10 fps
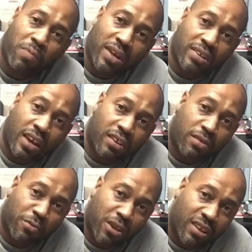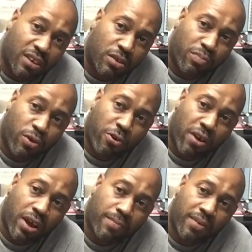best customer retention
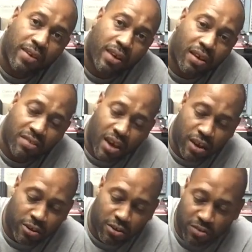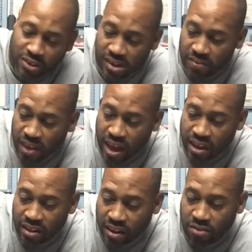program. I was honored to receive
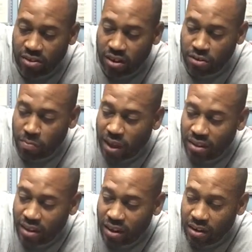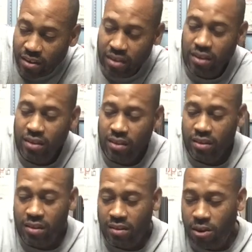that. That was unexpected.
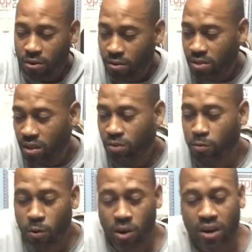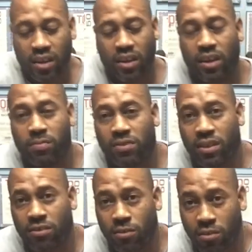So this award keeps
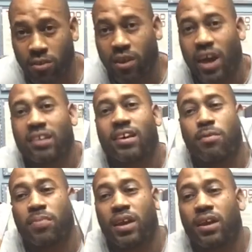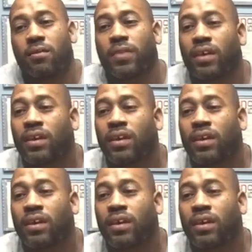these two little guys company.